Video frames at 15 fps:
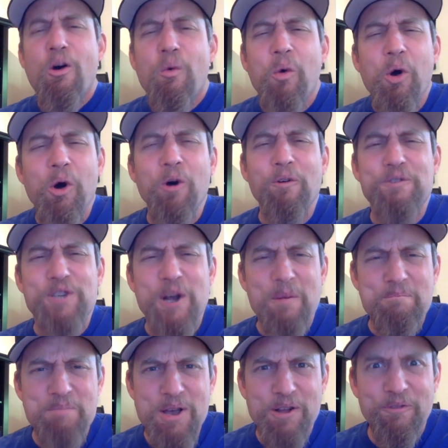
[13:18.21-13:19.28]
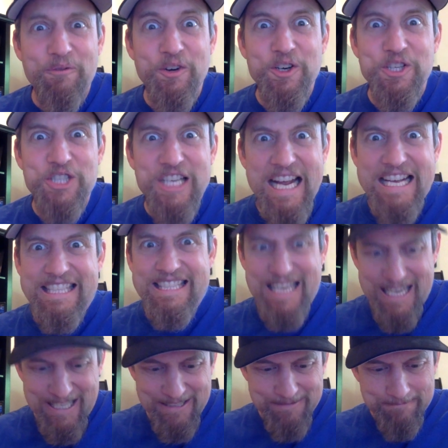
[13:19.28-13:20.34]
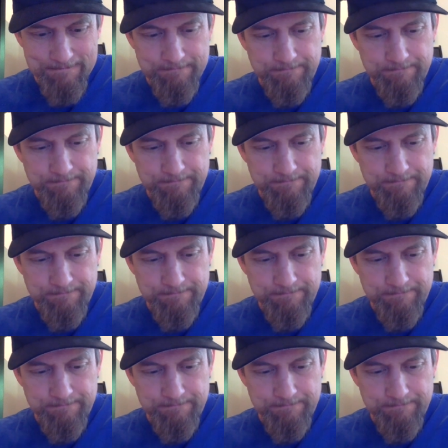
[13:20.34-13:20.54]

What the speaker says: Wolves are built for chasing."